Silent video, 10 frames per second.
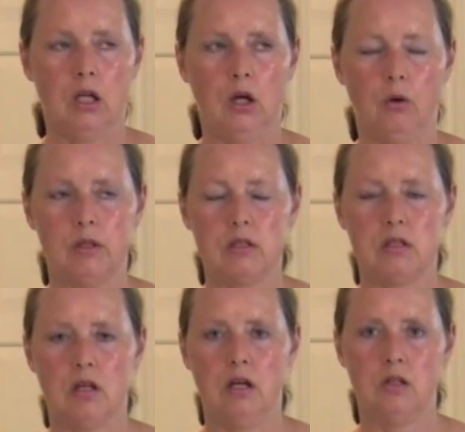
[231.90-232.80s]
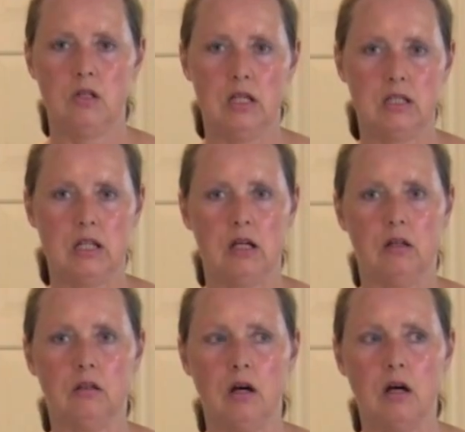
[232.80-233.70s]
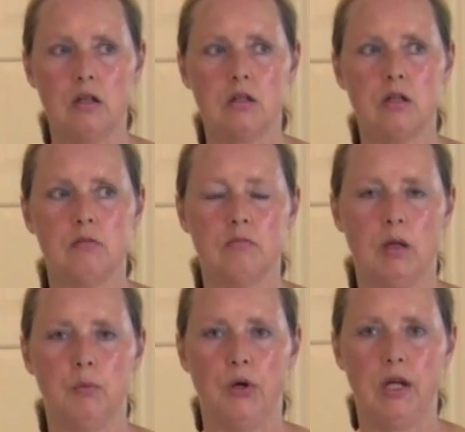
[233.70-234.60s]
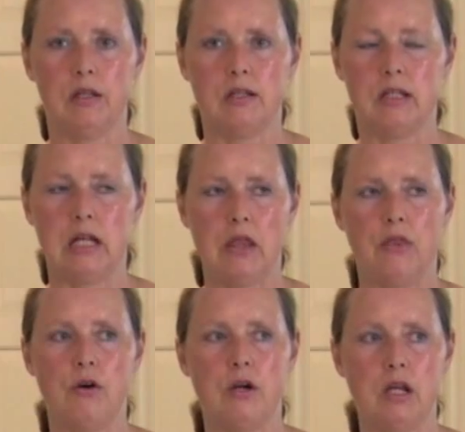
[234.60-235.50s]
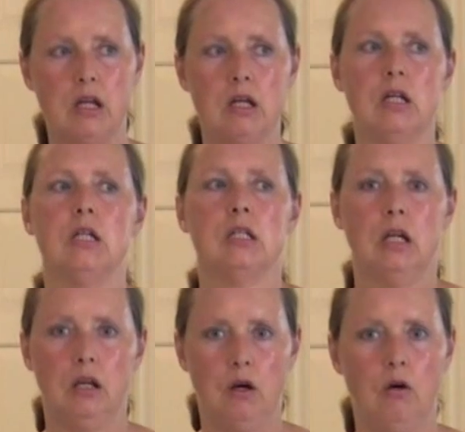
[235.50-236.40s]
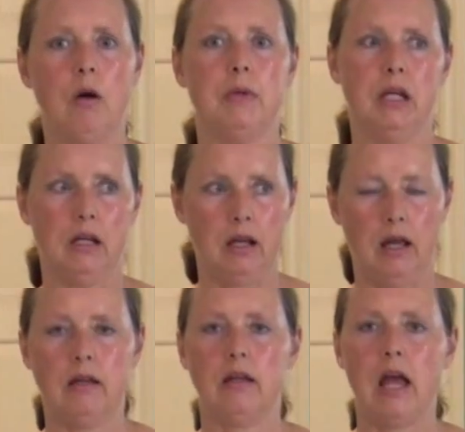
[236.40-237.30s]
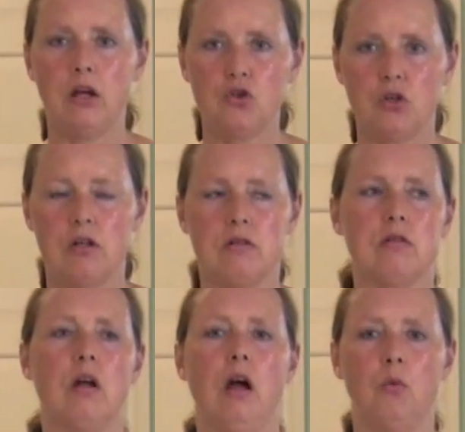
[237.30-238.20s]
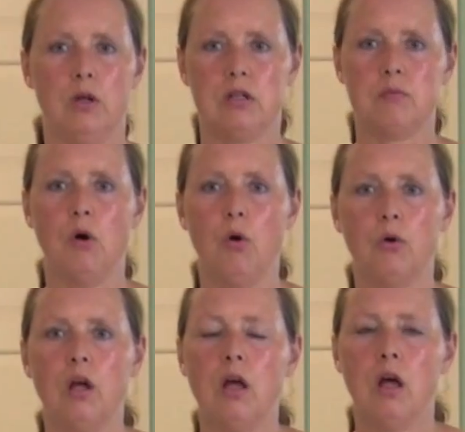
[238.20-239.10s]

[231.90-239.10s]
it's 10 o'clock, my break is at 10:30, I'm getting anxious, want to smoke.